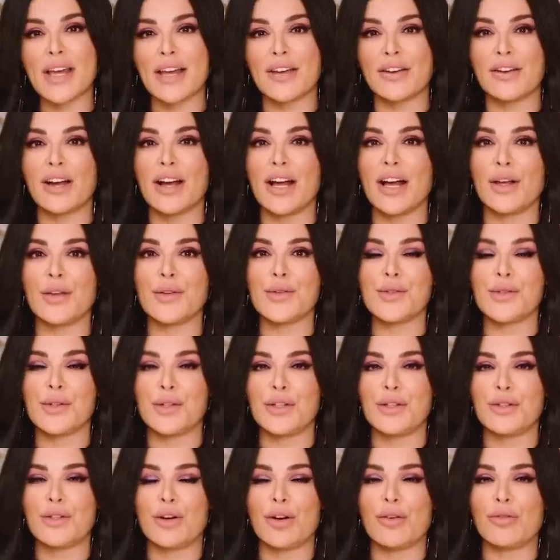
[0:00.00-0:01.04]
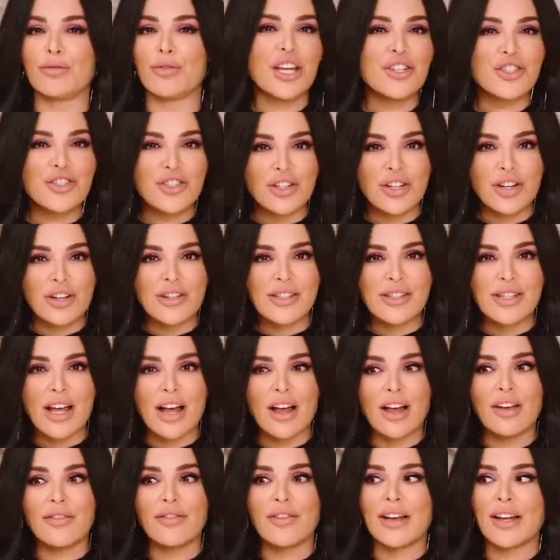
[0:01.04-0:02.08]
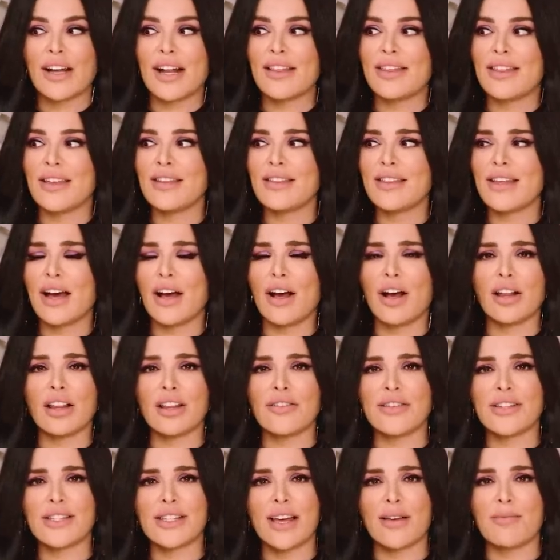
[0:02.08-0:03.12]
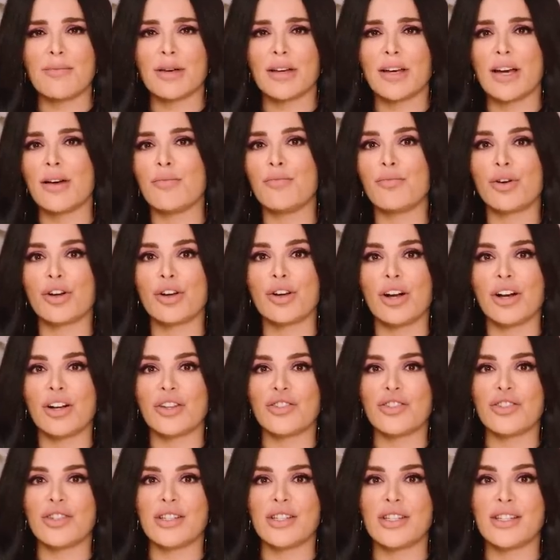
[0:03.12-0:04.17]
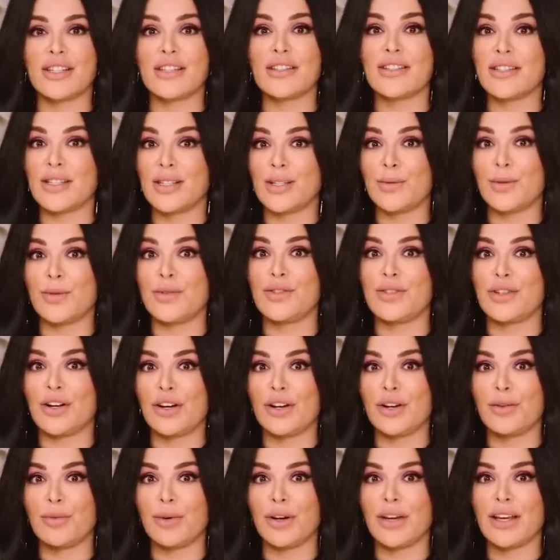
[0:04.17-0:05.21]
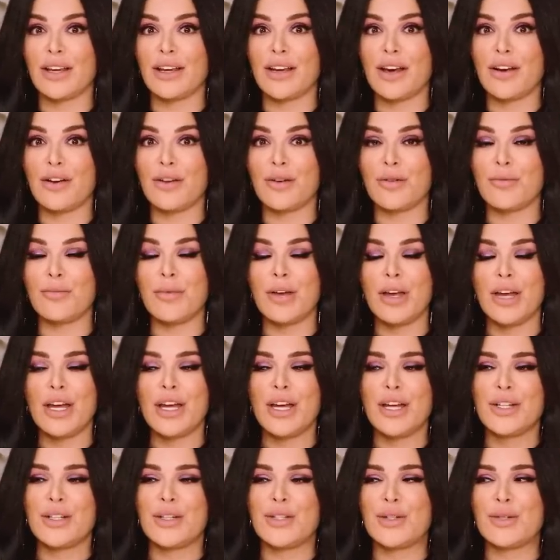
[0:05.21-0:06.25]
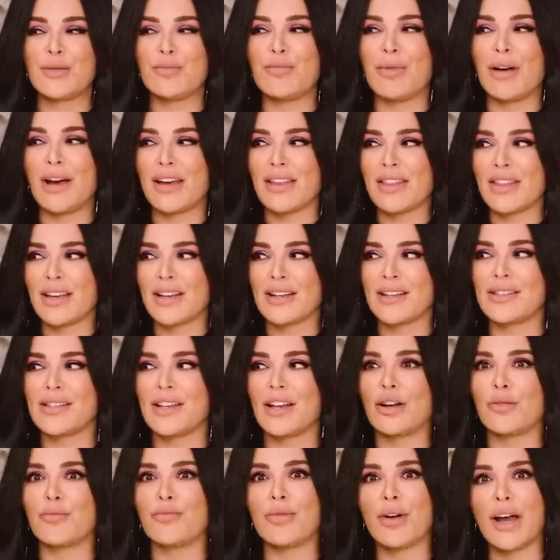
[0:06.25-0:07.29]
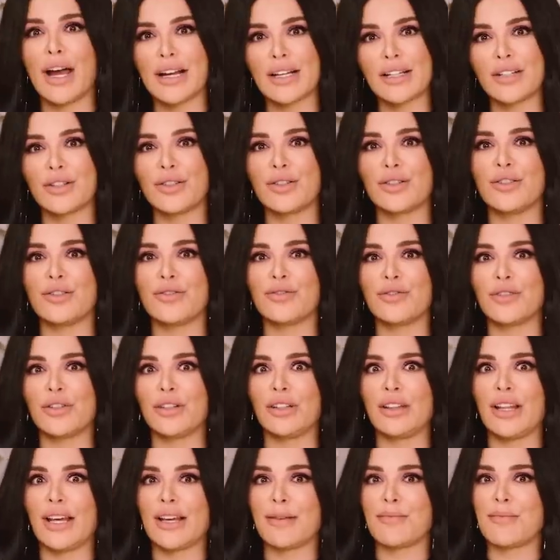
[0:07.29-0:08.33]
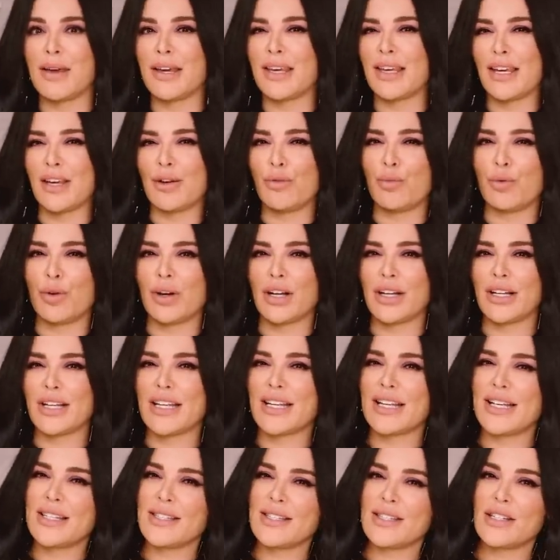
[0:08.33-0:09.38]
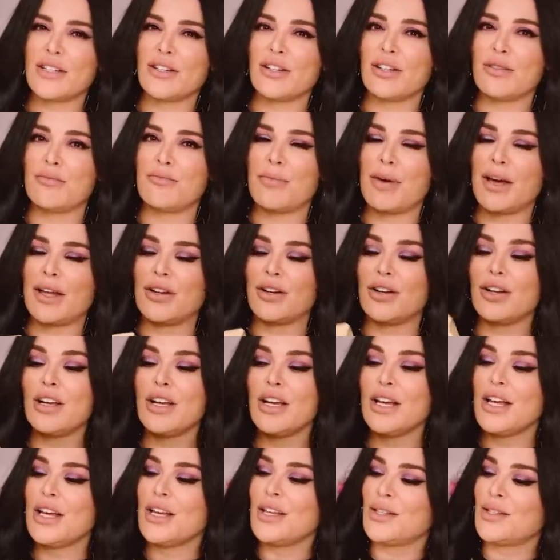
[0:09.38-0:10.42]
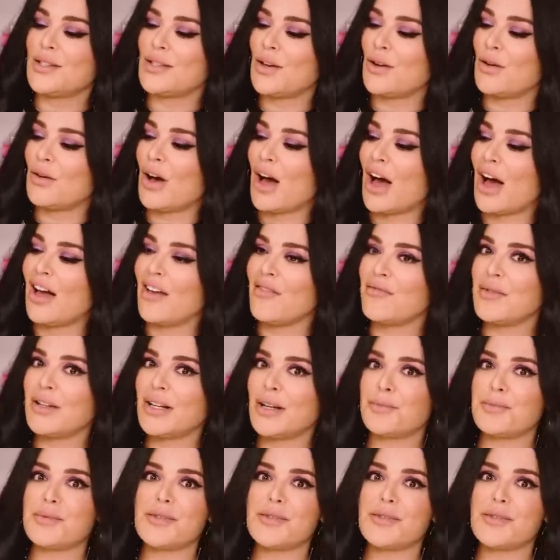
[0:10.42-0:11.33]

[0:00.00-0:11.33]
at your house so you don't injure yourself. And I think that all of us have become more conscious since we've started working at home to buy things that are practical for like making work easier and better. So I've been